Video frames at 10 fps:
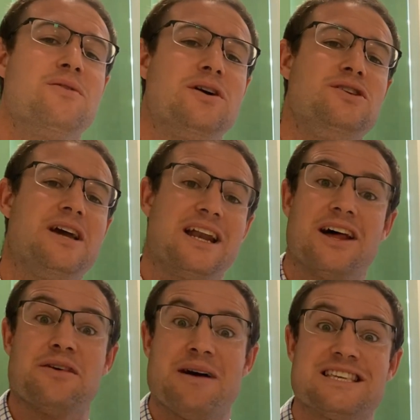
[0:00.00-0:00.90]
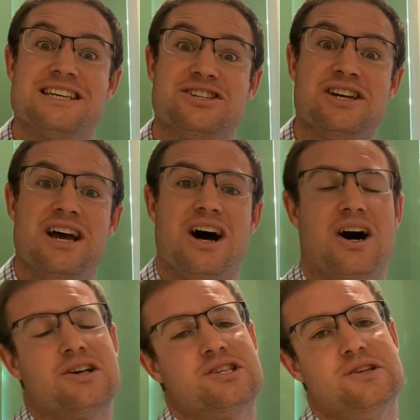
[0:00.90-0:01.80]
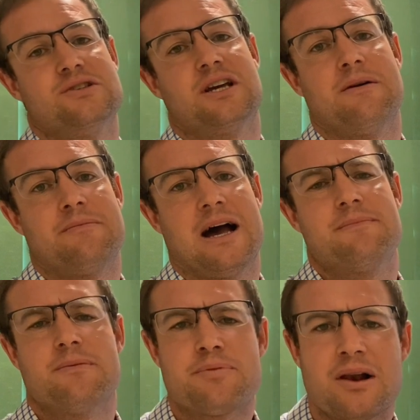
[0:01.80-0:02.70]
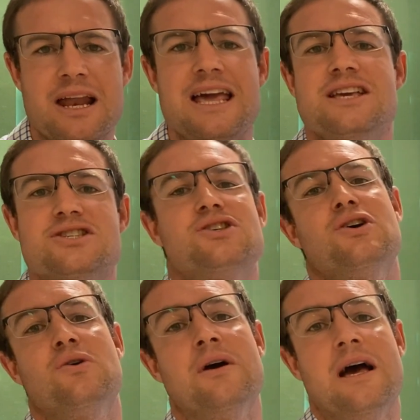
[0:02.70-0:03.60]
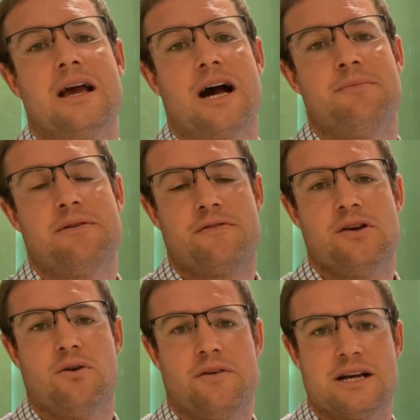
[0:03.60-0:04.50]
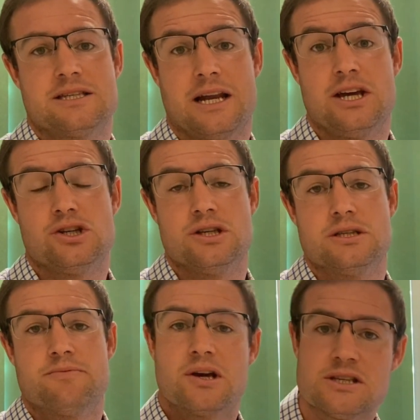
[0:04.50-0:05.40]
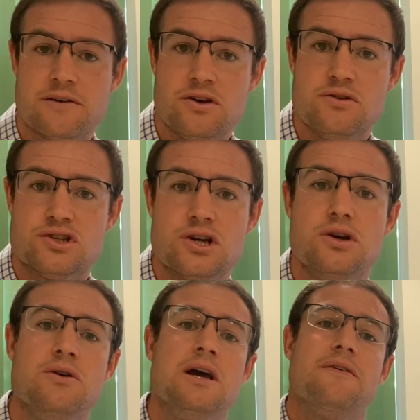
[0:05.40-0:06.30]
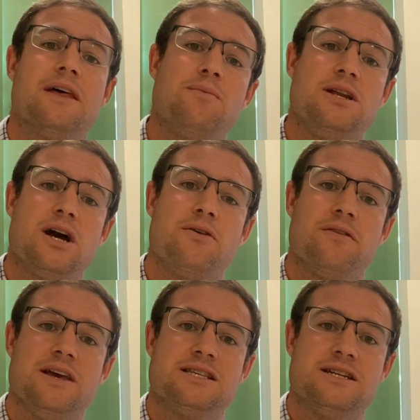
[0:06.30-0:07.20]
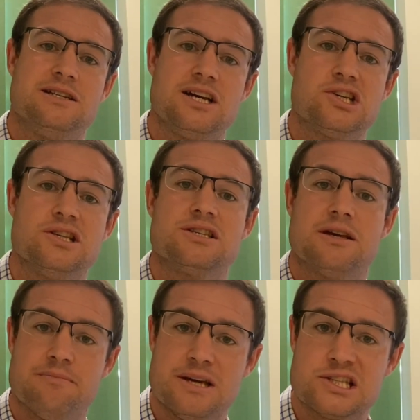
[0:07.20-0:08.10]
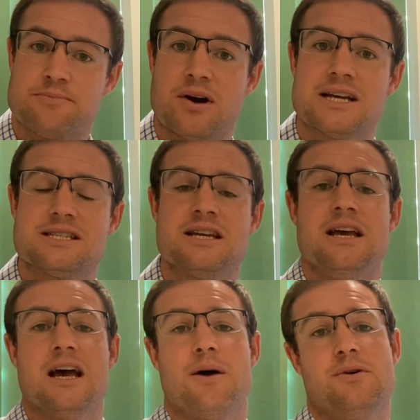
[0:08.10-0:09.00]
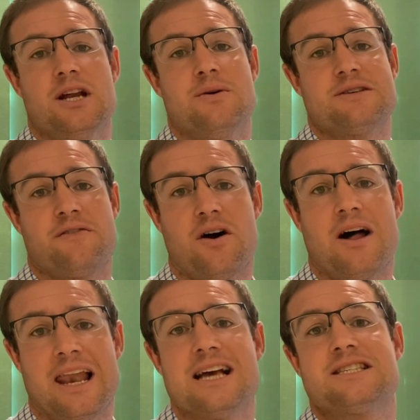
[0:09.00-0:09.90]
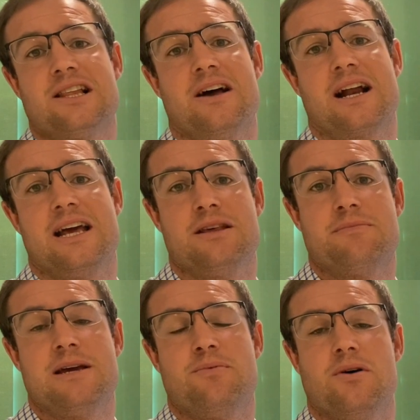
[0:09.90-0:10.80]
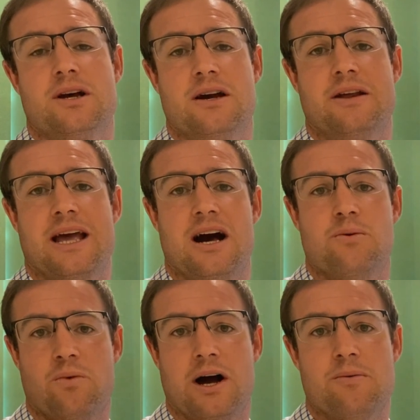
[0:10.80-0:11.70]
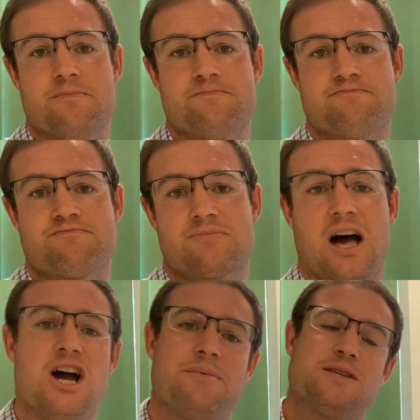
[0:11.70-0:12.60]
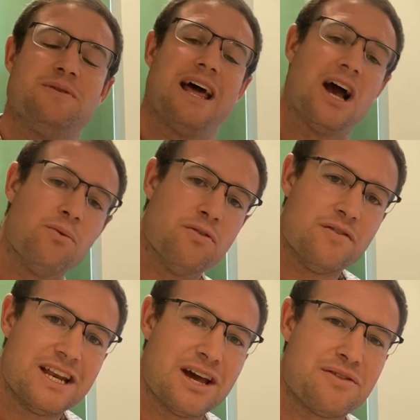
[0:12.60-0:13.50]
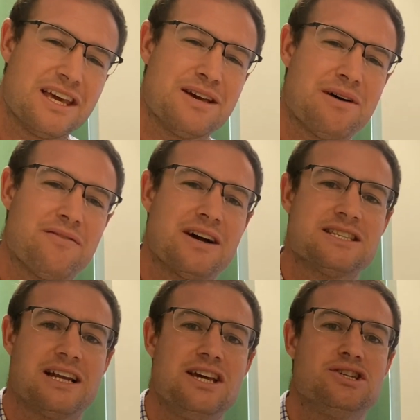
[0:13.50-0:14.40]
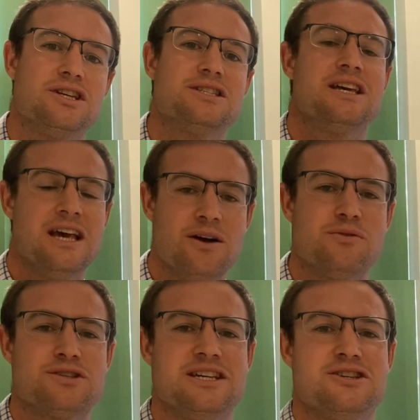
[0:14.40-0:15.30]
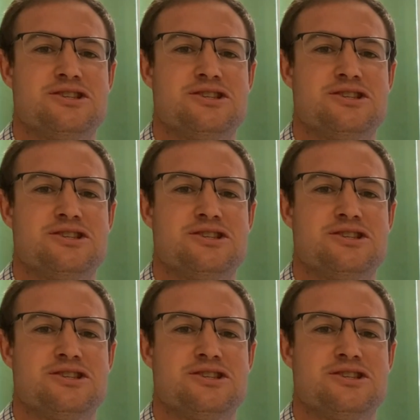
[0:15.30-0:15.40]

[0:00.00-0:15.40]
when you get another message asking you to come back. But please do come in for your vaccinations, because if you do, then we know that these conditions can be suppressed, and we know it's far less likely that people are going to get unwell. I hope that's been a helpful video thinking about vaccinations. We'll see you